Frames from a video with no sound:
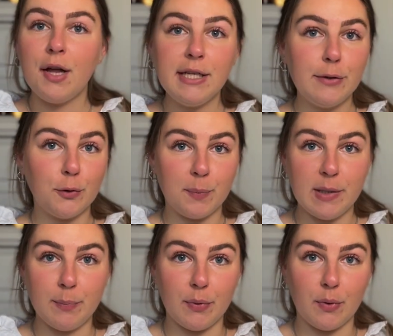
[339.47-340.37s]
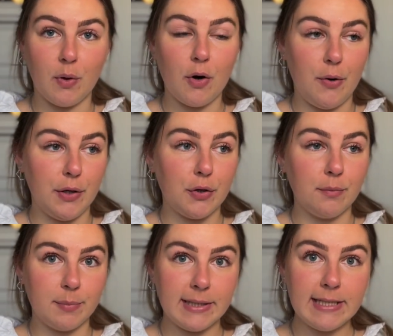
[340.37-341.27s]
Unhealed people are in
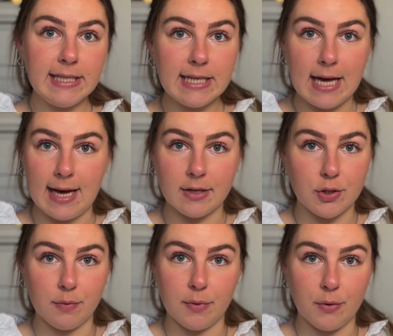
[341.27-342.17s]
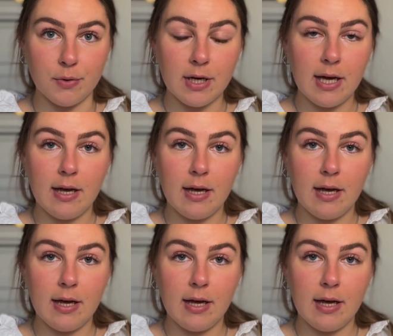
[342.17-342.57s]
complete action mode.